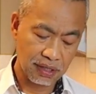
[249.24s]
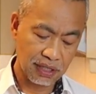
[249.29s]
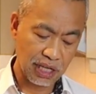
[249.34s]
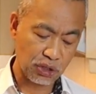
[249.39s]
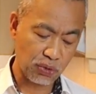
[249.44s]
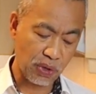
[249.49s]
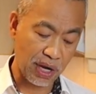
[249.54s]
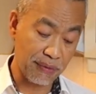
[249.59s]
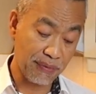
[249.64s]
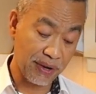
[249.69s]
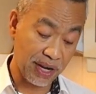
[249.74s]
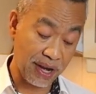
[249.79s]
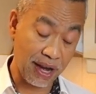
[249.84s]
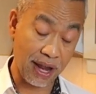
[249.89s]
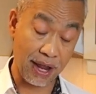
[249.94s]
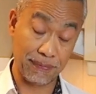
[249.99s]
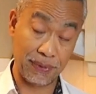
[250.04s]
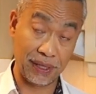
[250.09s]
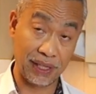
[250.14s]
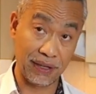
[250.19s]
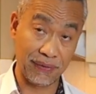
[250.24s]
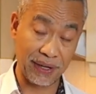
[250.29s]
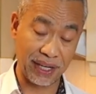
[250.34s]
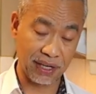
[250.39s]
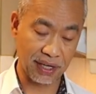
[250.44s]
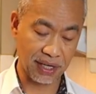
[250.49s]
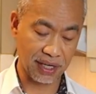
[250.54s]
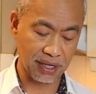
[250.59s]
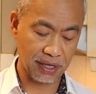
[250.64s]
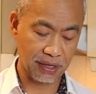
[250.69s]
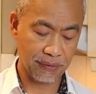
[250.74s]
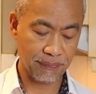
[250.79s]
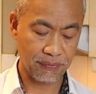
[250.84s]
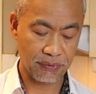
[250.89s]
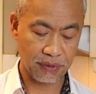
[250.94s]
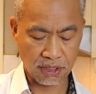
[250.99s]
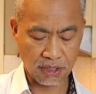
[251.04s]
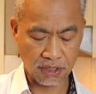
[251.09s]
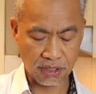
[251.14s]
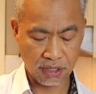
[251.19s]
That's why I'm very happy living here.
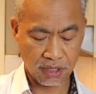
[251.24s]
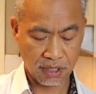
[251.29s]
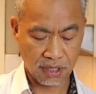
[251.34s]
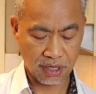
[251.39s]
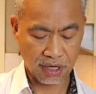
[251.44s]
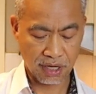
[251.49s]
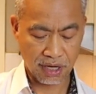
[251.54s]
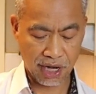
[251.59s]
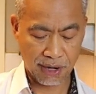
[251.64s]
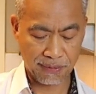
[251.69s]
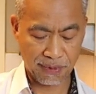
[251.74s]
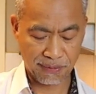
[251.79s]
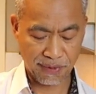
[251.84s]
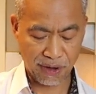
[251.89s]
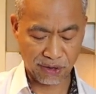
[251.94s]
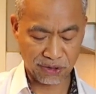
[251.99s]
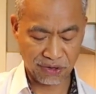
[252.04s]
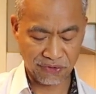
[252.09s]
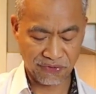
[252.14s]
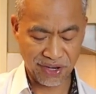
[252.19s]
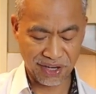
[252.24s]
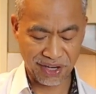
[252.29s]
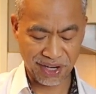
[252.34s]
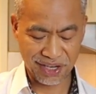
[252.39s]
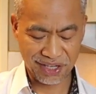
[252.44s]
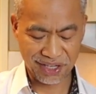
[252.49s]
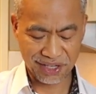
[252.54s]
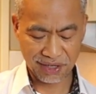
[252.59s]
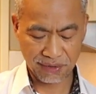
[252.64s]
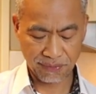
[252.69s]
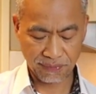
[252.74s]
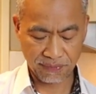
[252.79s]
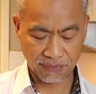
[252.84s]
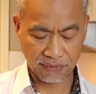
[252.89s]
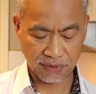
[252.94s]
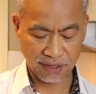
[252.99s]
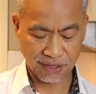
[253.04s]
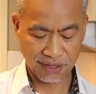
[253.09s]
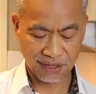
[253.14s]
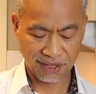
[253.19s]
I'm about to finish.
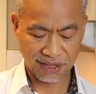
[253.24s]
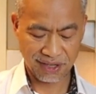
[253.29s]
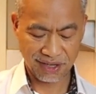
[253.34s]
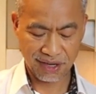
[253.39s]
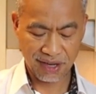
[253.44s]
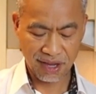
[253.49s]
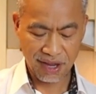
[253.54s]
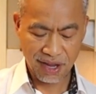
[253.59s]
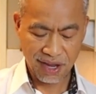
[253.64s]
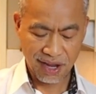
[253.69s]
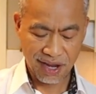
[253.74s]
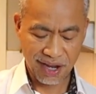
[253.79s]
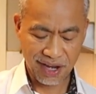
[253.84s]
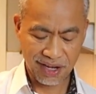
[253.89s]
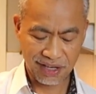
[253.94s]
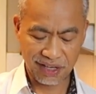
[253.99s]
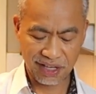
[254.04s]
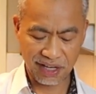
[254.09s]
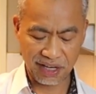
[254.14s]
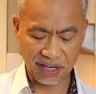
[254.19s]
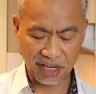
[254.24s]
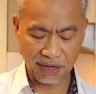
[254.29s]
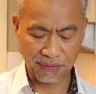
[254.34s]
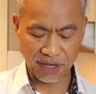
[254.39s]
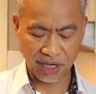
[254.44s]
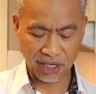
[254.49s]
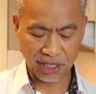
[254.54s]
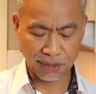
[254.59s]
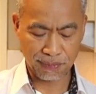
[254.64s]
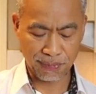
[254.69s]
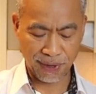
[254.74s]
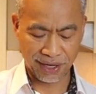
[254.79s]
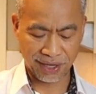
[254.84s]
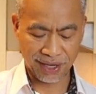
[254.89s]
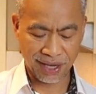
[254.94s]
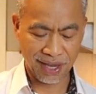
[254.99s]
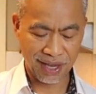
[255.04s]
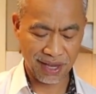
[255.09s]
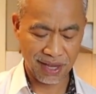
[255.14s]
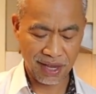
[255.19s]
I didn't even
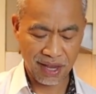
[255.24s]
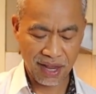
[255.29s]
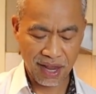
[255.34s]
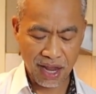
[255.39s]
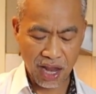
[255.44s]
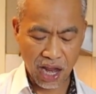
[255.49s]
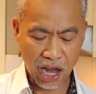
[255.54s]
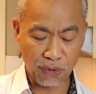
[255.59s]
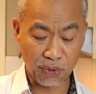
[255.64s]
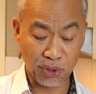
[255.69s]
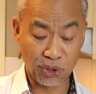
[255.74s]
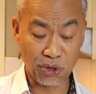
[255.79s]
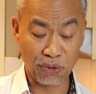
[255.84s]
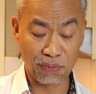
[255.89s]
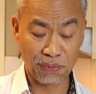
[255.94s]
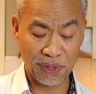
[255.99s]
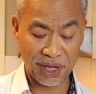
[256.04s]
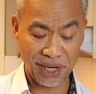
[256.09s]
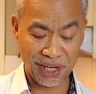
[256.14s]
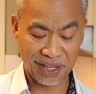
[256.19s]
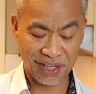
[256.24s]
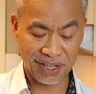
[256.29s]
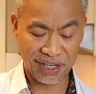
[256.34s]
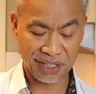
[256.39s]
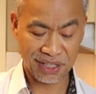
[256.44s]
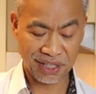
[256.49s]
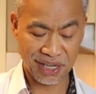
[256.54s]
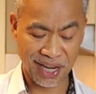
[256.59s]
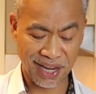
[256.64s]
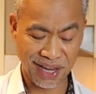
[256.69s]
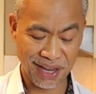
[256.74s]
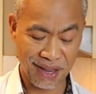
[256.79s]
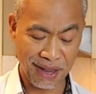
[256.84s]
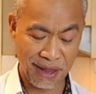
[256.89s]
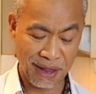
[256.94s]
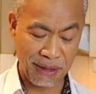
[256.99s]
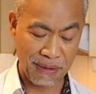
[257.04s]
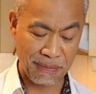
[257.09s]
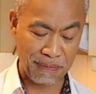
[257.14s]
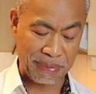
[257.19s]
expect I would complete this
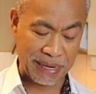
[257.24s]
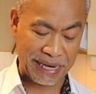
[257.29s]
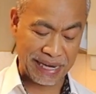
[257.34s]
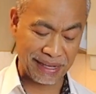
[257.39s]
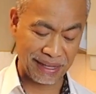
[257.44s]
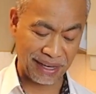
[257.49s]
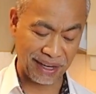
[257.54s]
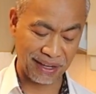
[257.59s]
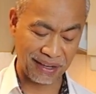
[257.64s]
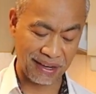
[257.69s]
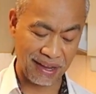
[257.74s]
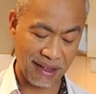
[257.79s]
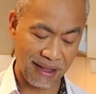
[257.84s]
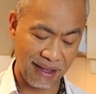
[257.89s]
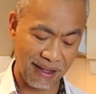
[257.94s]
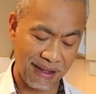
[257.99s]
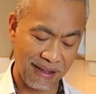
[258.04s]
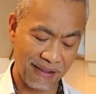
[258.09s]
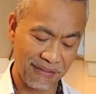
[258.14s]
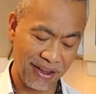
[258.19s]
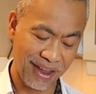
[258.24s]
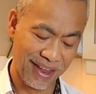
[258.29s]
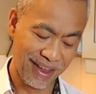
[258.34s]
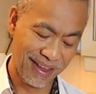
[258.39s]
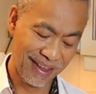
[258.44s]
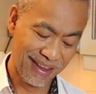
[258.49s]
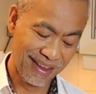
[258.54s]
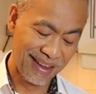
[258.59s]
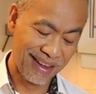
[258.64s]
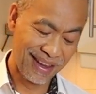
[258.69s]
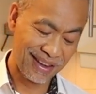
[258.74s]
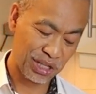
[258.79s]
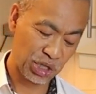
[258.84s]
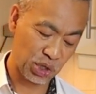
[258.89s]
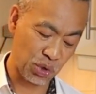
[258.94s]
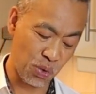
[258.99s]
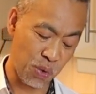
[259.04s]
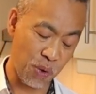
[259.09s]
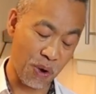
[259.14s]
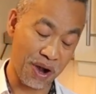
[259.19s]
peeling of
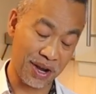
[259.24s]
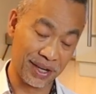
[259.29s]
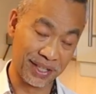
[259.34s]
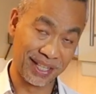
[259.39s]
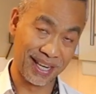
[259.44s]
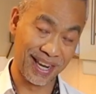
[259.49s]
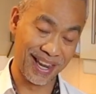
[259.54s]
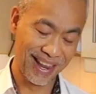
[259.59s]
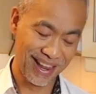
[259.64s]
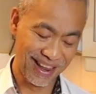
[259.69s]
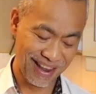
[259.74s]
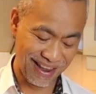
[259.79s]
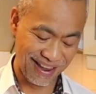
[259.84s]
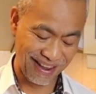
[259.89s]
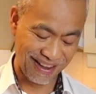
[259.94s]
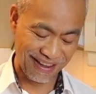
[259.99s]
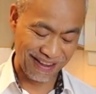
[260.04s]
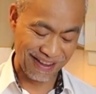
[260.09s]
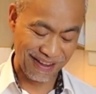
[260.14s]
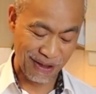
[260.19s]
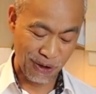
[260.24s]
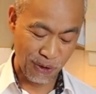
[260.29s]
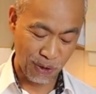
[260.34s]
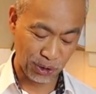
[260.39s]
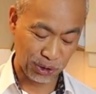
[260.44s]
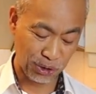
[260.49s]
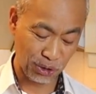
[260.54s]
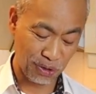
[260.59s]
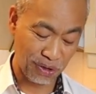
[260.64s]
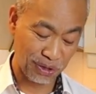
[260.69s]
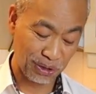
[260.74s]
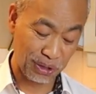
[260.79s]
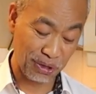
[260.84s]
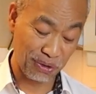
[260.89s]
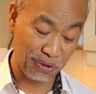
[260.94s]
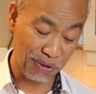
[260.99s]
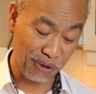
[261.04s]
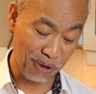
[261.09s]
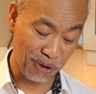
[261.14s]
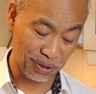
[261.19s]
squash or to
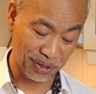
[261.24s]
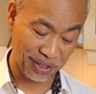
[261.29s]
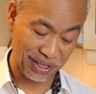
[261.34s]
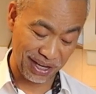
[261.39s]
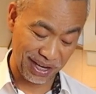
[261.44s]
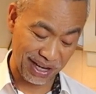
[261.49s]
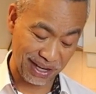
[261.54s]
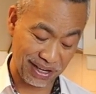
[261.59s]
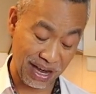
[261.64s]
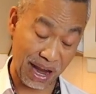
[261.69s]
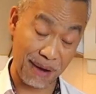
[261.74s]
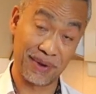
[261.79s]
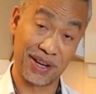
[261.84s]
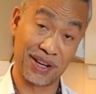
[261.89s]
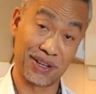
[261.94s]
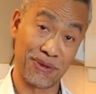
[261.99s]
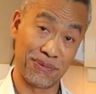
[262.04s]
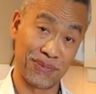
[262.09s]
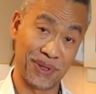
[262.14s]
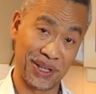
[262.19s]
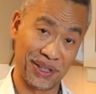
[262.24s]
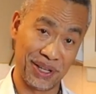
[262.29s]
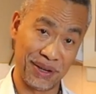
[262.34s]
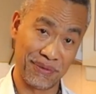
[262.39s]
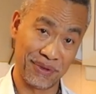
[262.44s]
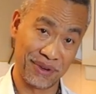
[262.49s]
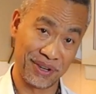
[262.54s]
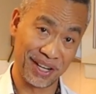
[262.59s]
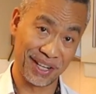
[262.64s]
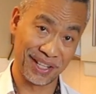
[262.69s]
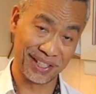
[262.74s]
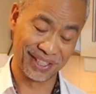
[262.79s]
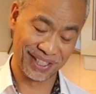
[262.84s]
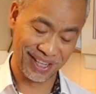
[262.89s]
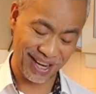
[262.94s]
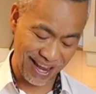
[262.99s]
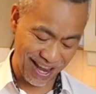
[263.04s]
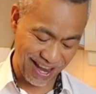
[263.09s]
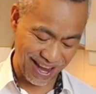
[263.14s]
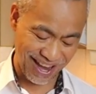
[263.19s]
roll the camera completely for this.